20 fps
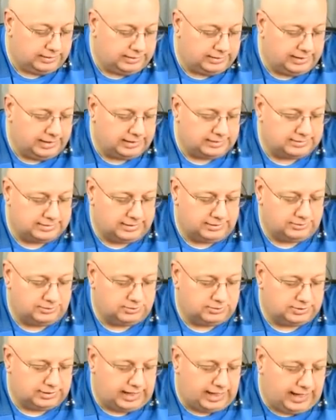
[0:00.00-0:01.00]
DX
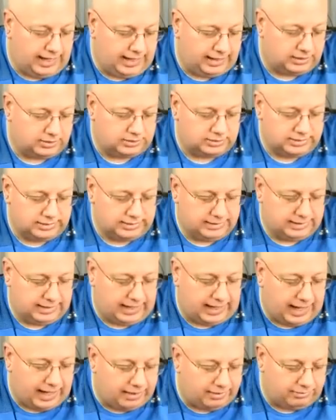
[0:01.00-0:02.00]
sensors actually
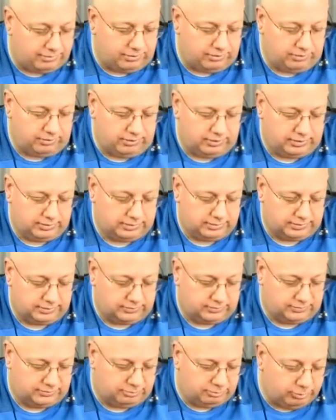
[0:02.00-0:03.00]
gather,
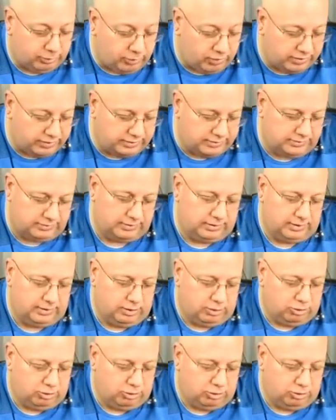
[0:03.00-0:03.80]
this is important,